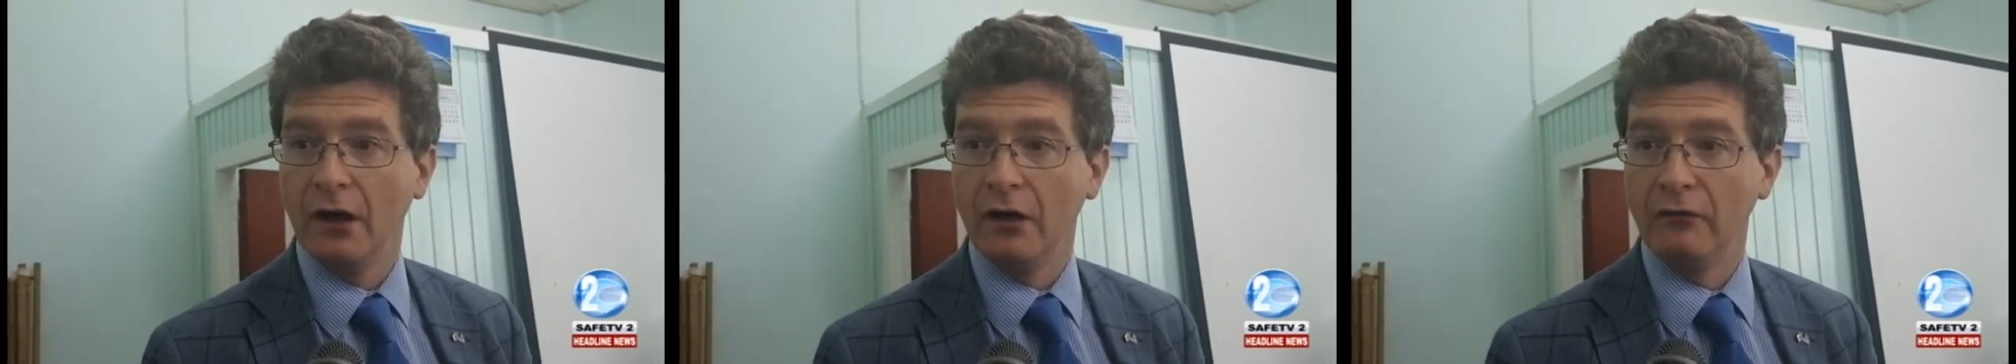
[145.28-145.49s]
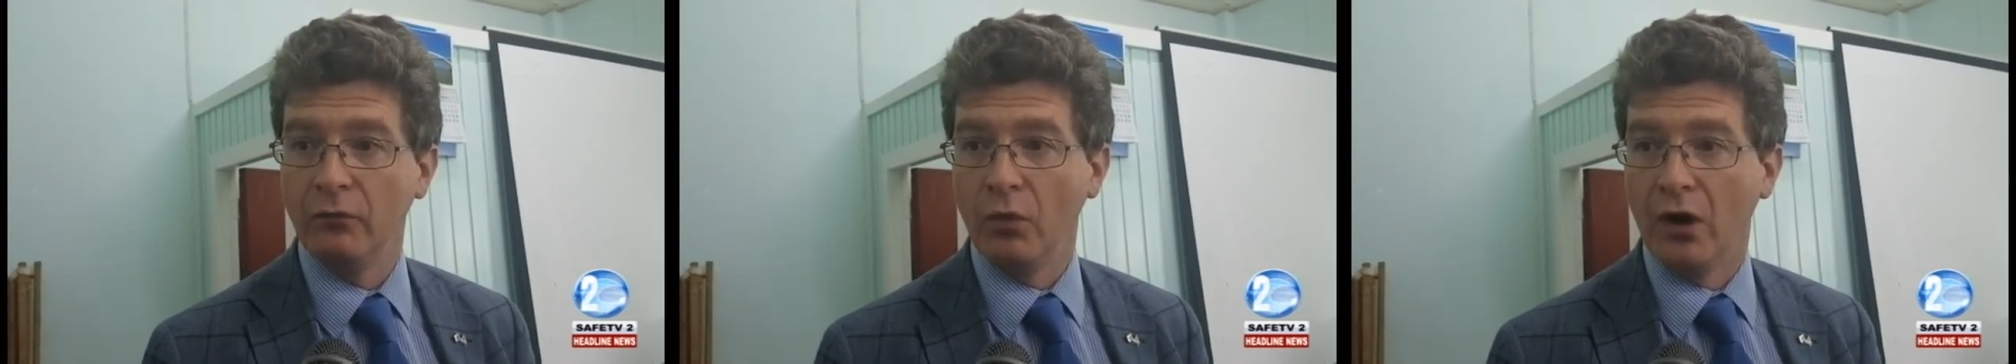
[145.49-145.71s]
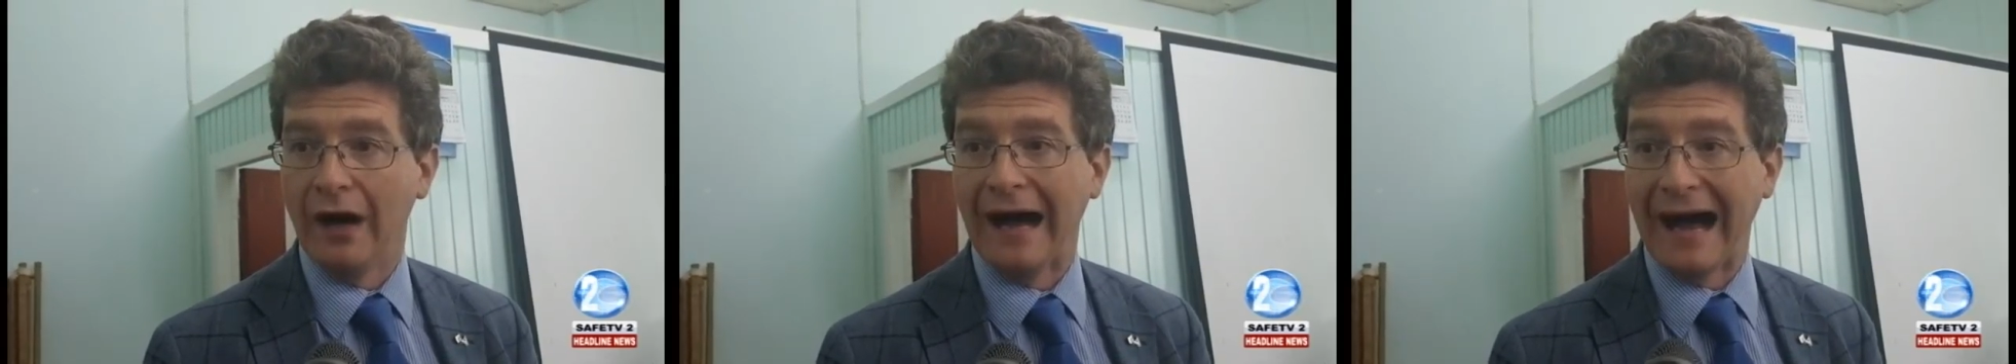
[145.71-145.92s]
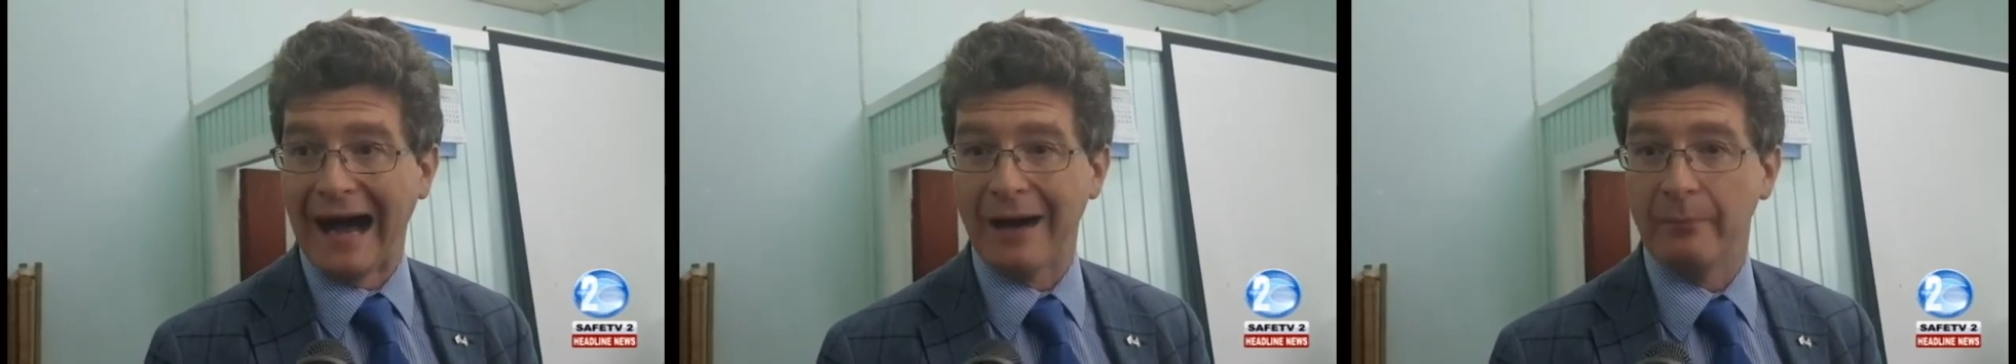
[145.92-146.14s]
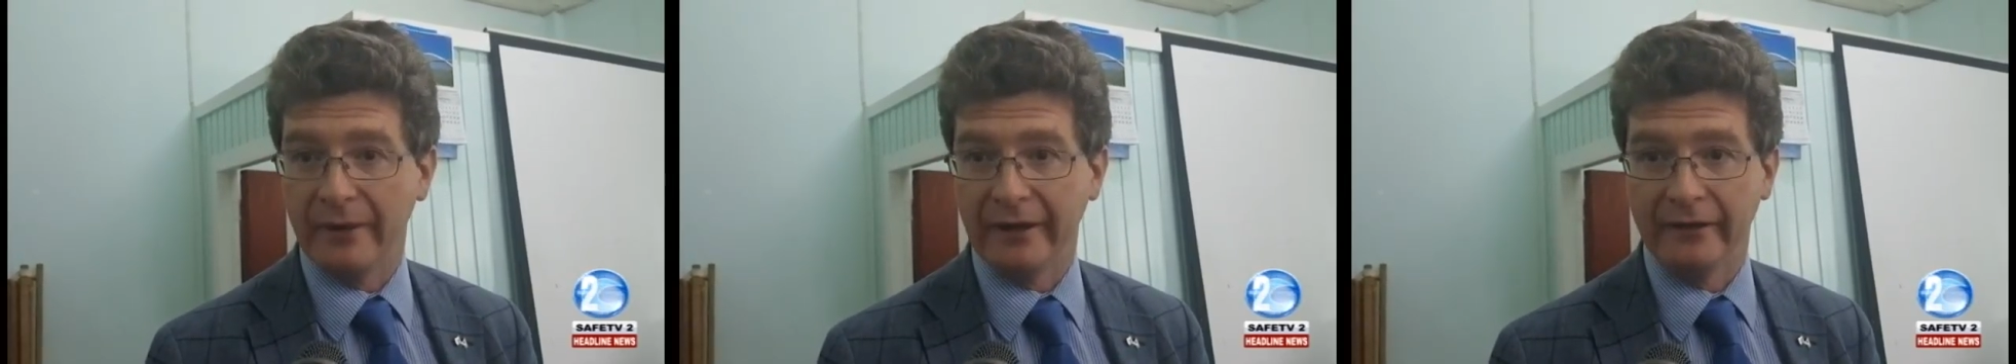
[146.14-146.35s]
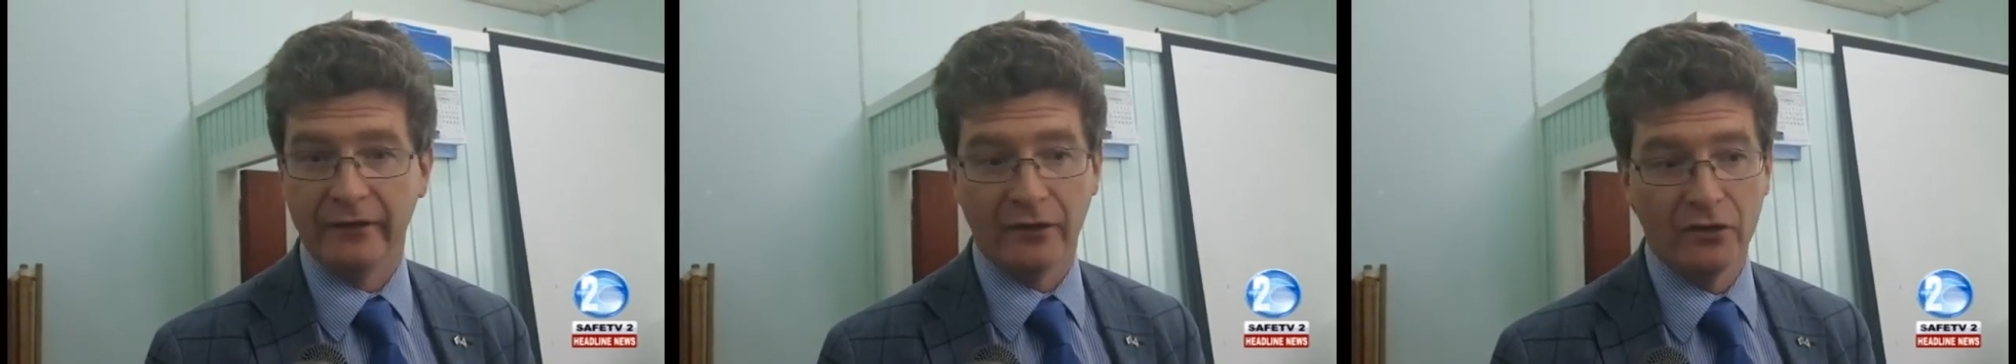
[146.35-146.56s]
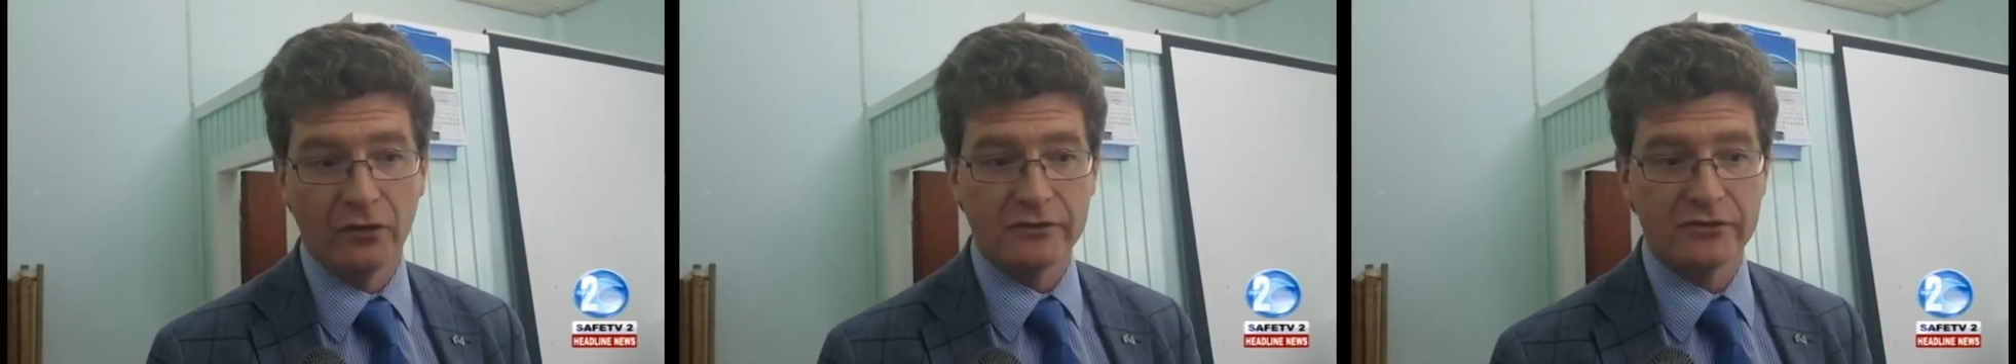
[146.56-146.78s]
of what
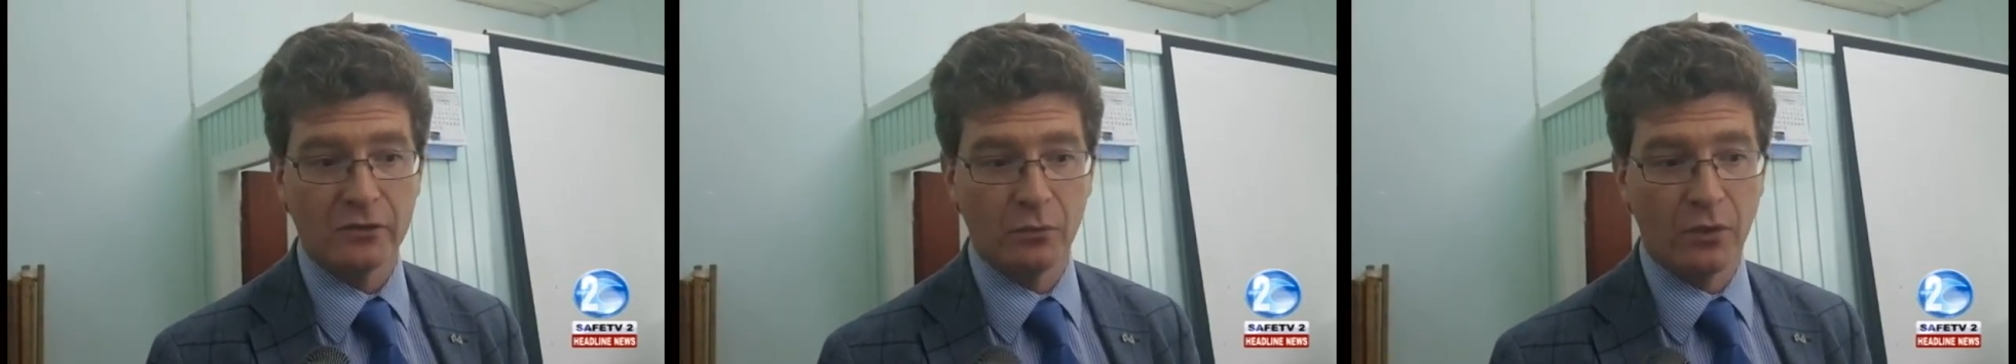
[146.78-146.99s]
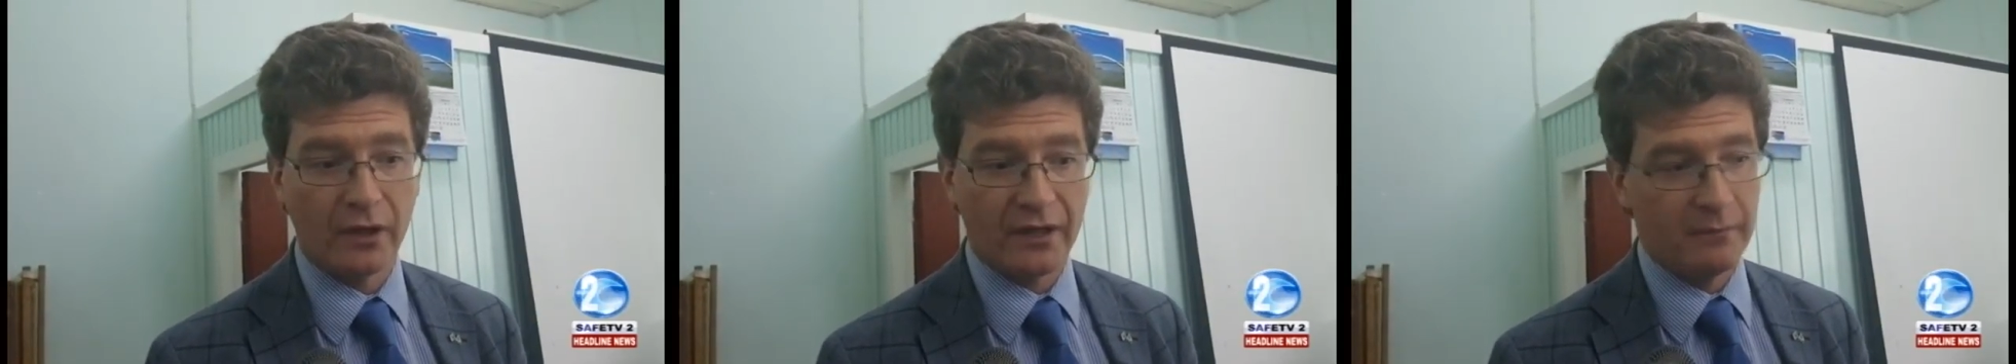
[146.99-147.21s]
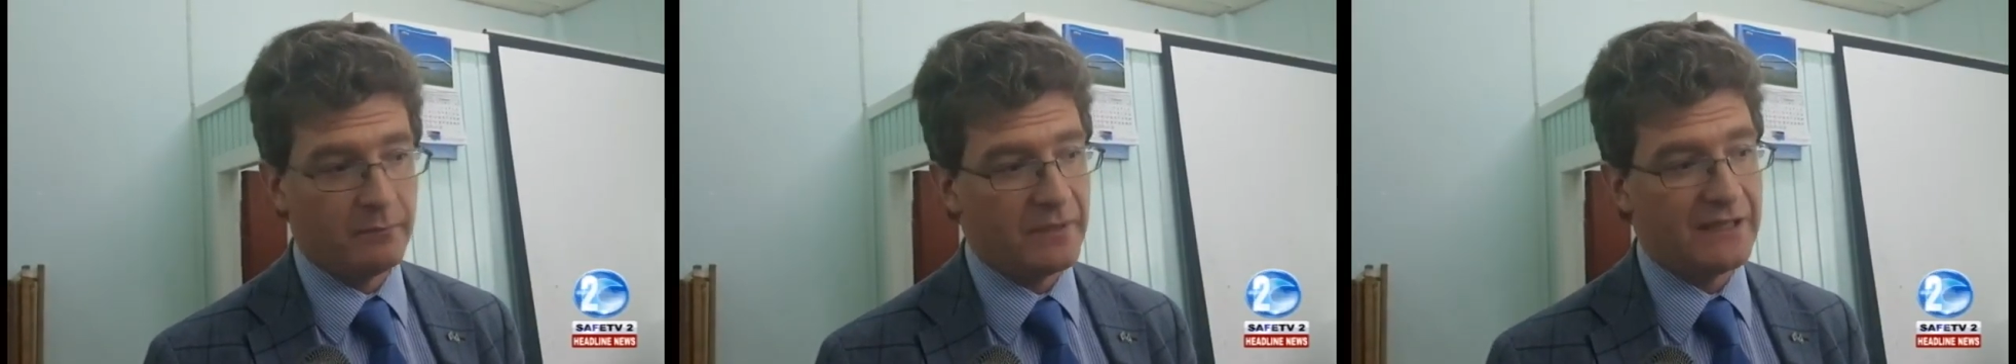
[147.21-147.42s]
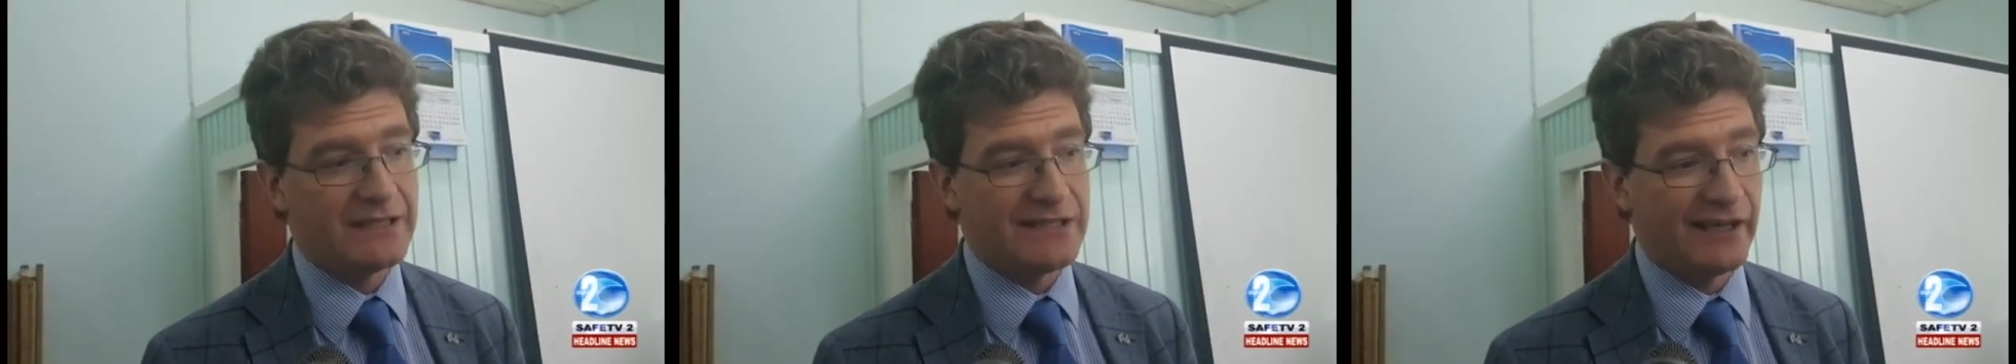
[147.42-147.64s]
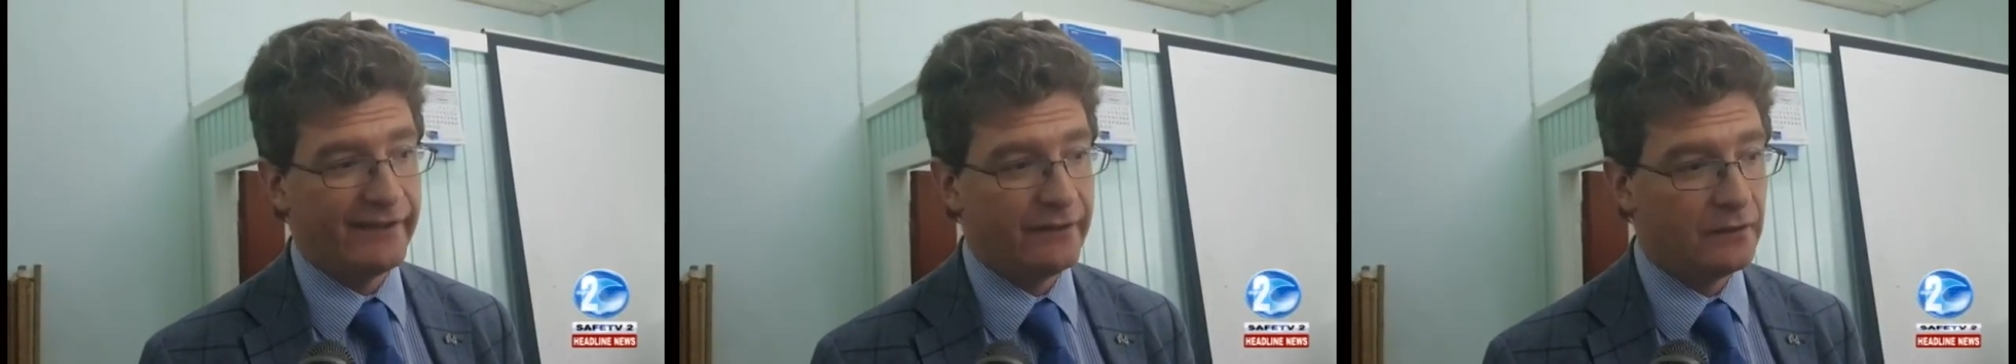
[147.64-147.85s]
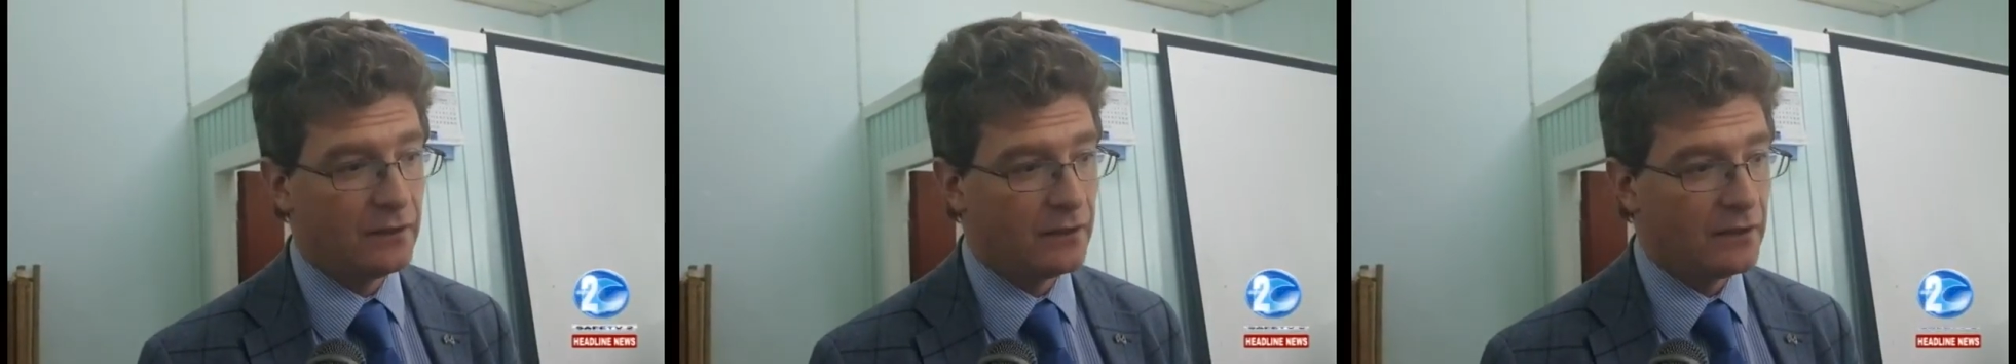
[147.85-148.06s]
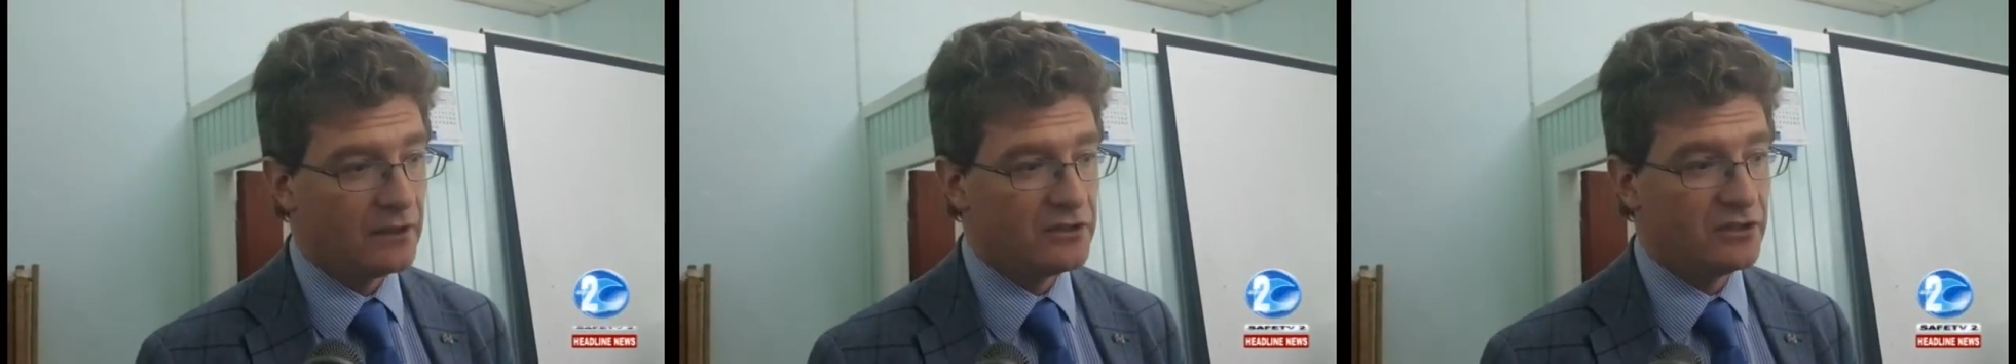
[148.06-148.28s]
happened and also what can be done